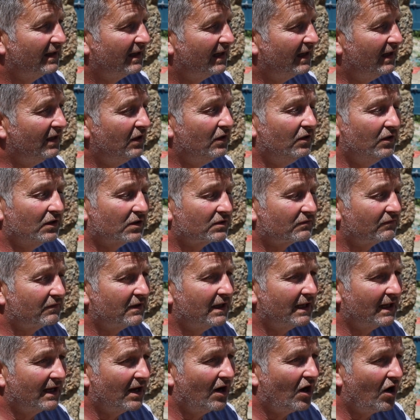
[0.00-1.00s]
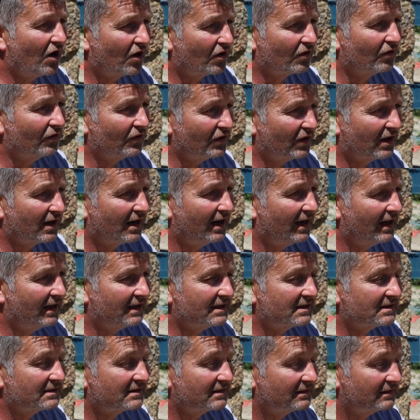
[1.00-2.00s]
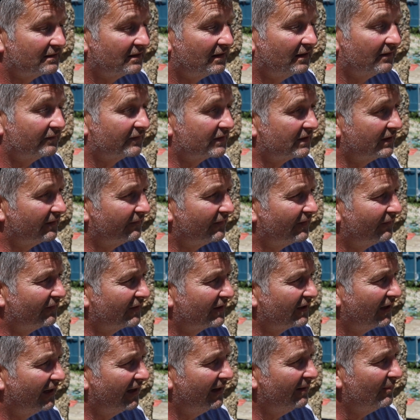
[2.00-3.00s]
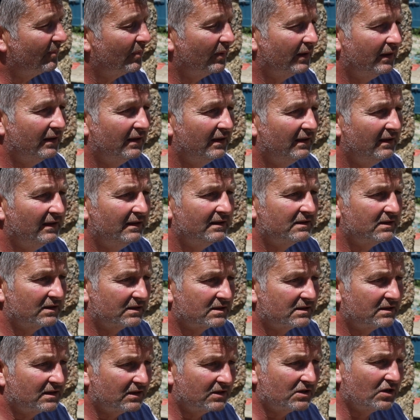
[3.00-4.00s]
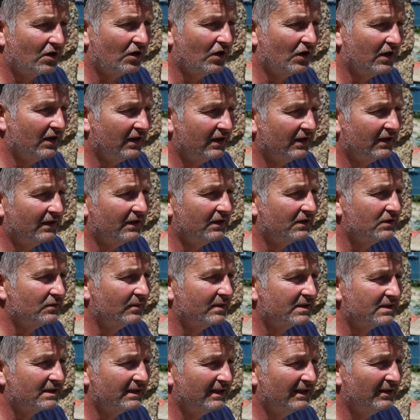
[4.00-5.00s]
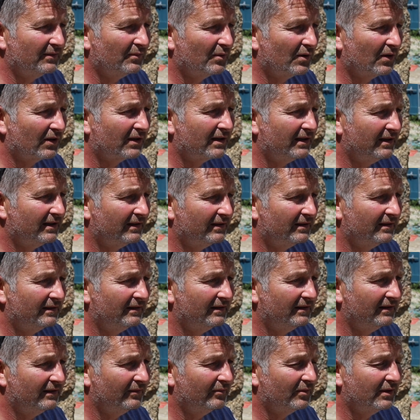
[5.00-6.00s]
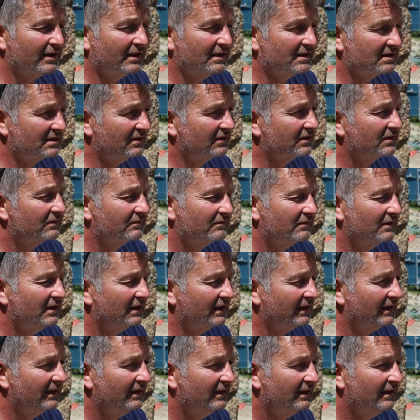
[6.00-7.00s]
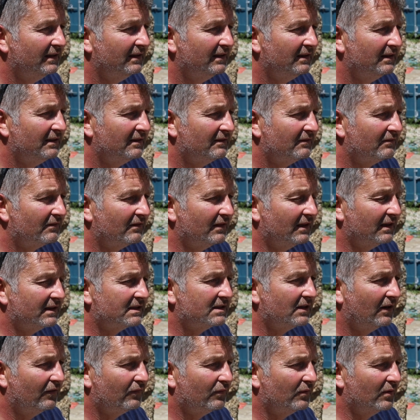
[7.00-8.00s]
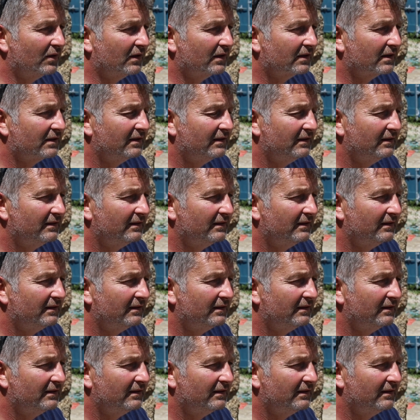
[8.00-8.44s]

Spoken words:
It looks really hard on your hands. Obviously I've never done it, but just the turning and the twisting and working of the withies looks really, really tough work.